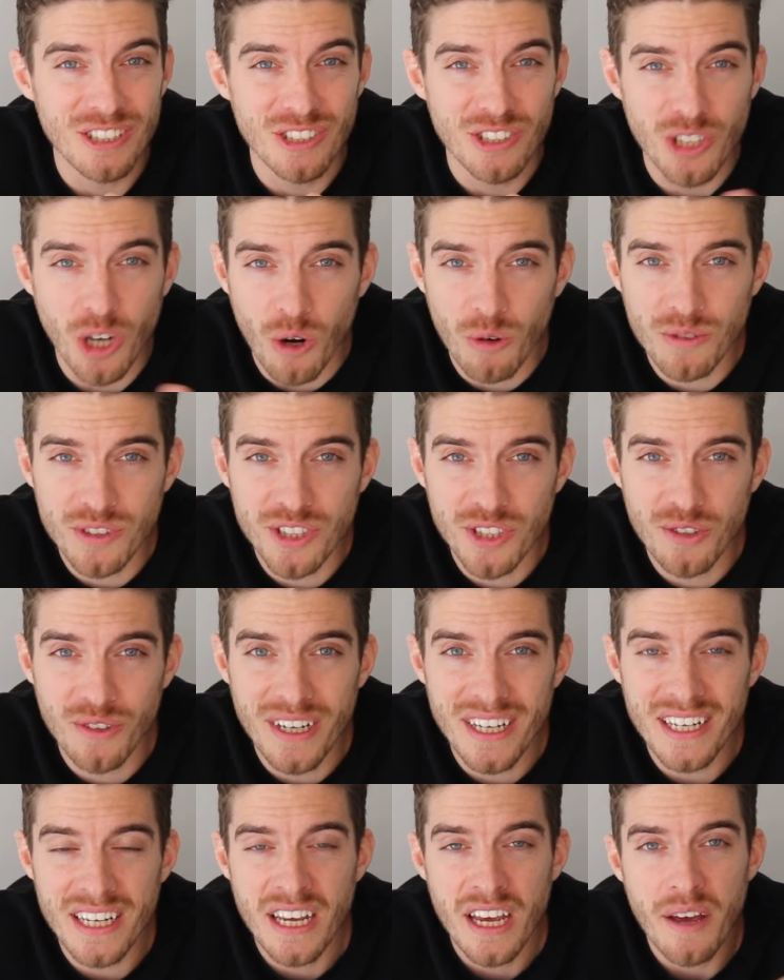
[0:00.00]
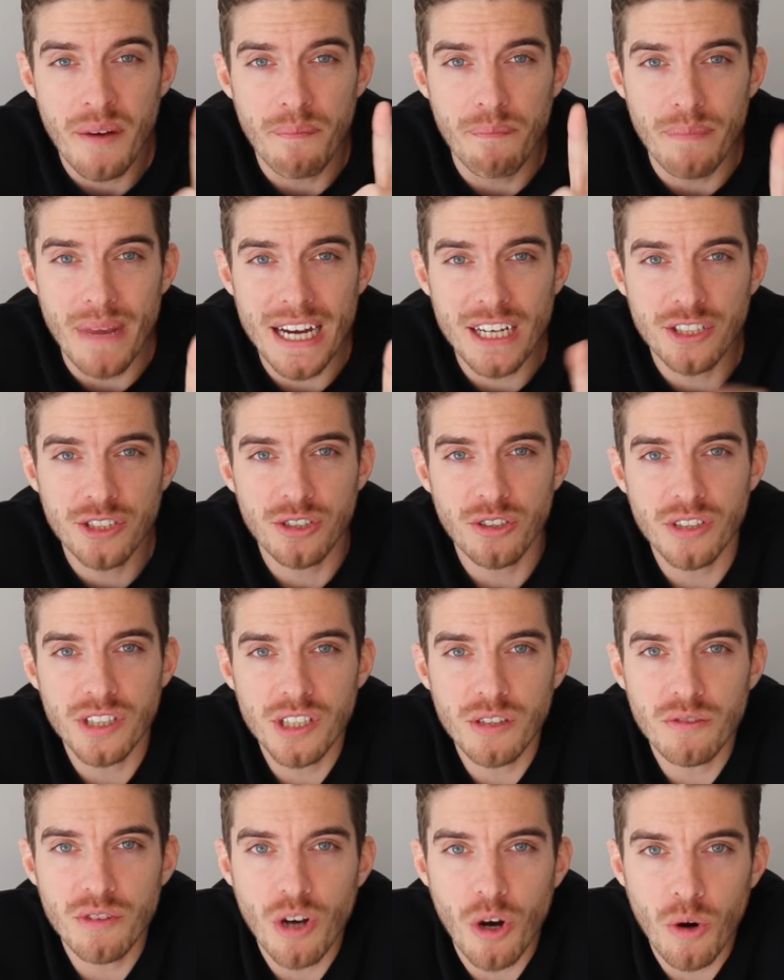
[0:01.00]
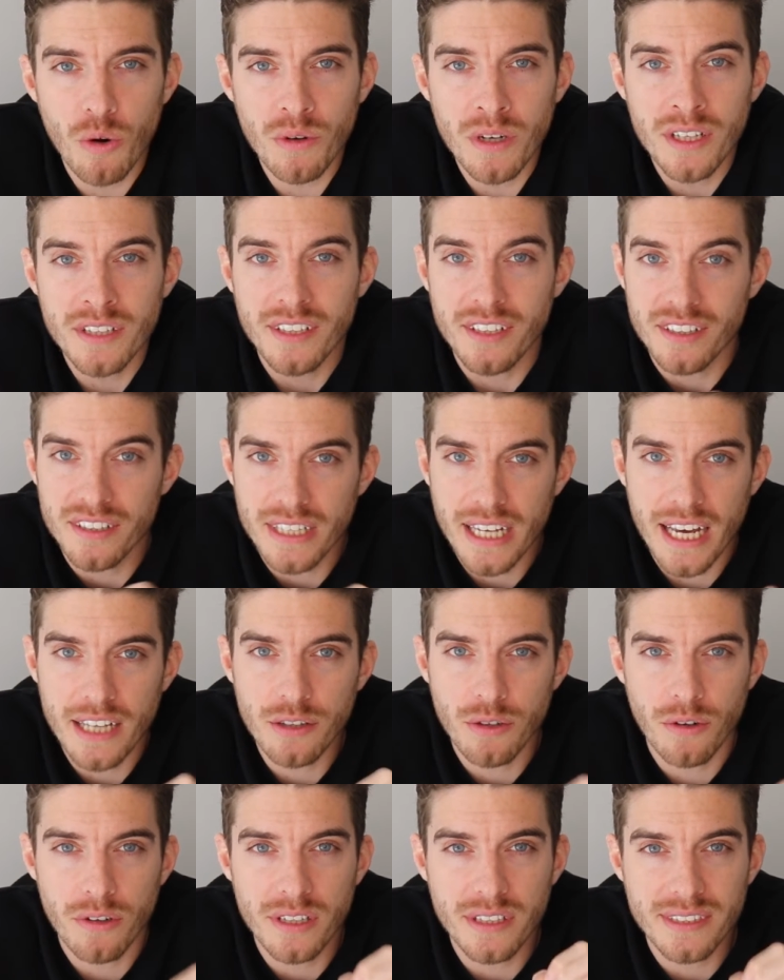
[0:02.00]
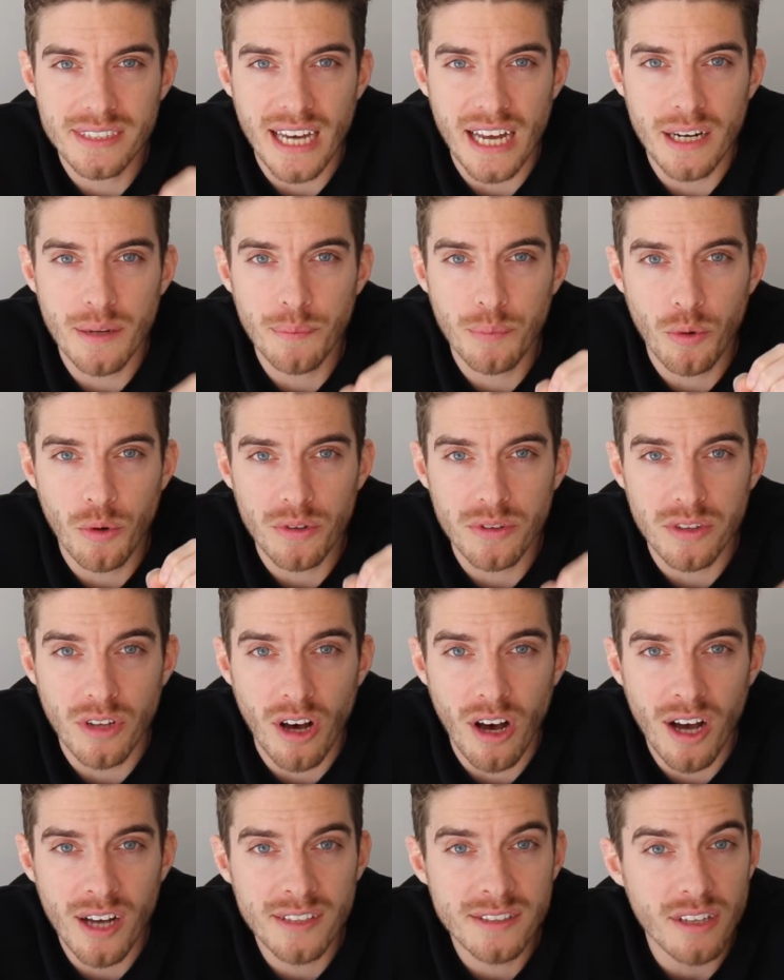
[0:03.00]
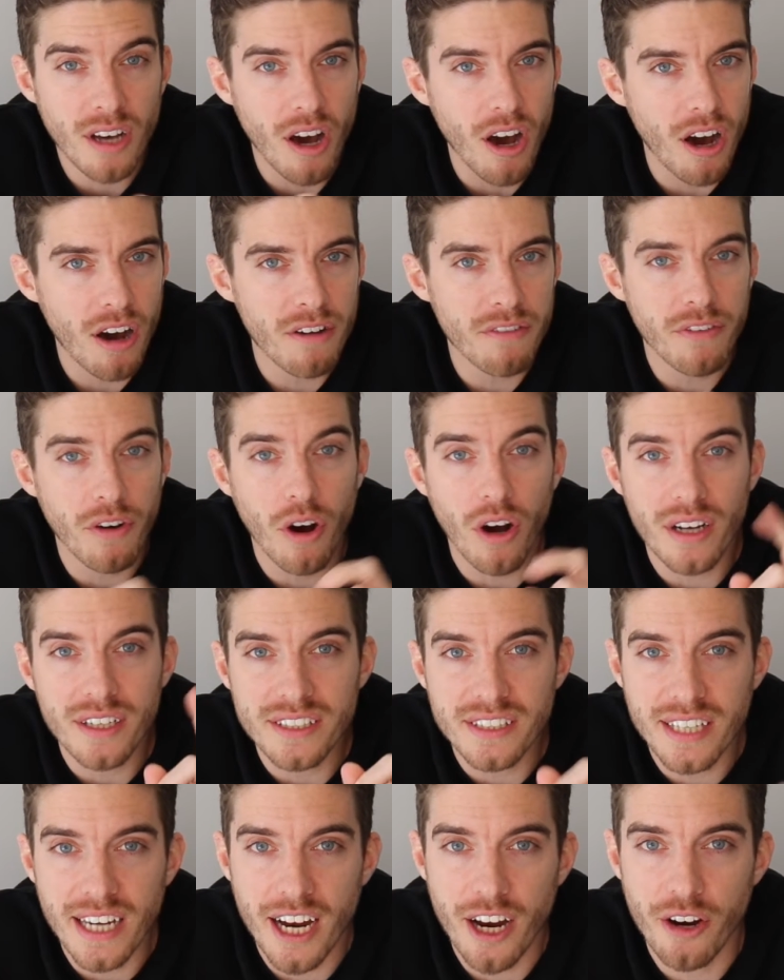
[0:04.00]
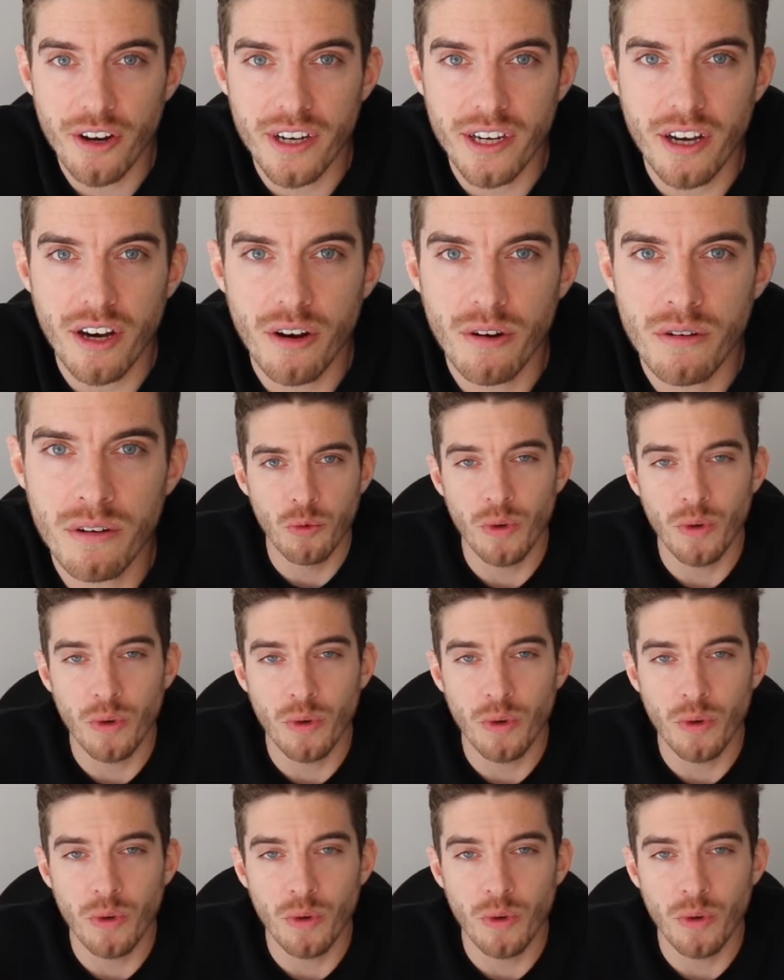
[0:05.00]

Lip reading: Don't do it. Make sure you know the Landlord and Tenant Board laws of Ontario.